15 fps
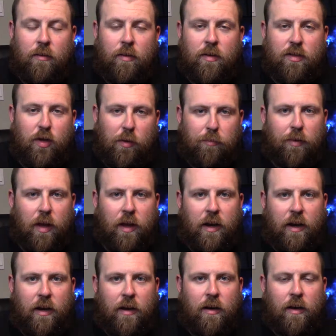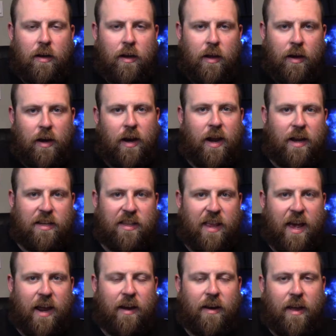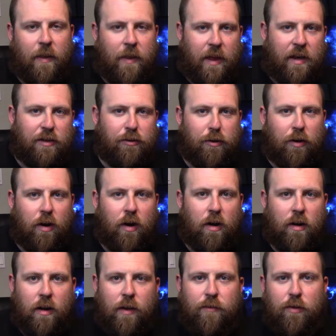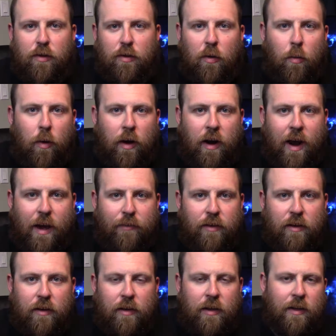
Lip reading: So you can plug it into that and into your car if you don't want to have it